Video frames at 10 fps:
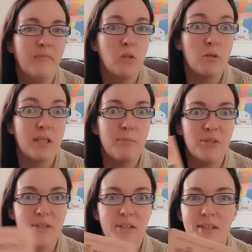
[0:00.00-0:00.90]
on
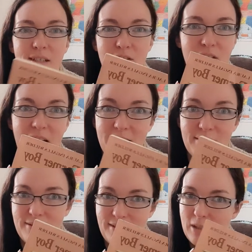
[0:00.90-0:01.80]
Amazon and just
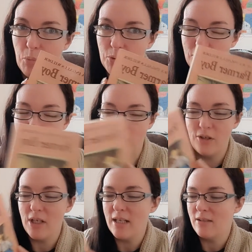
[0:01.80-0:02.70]
hadn't like pulled the trigger
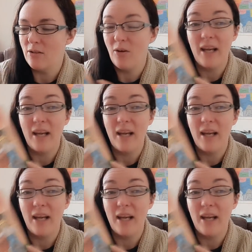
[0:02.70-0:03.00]
yet, so I